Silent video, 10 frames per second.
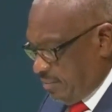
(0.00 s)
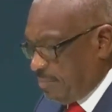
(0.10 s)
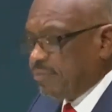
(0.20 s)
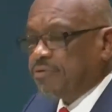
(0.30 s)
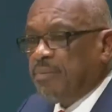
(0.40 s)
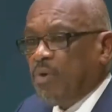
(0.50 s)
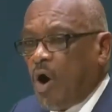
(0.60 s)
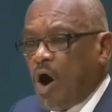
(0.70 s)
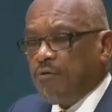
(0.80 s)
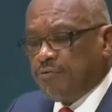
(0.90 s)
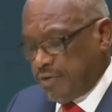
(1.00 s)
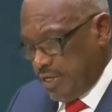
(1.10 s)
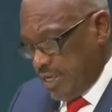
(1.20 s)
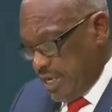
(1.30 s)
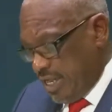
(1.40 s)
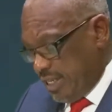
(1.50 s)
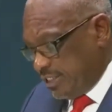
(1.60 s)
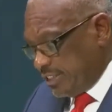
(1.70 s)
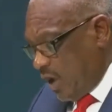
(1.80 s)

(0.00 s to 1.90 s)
from off the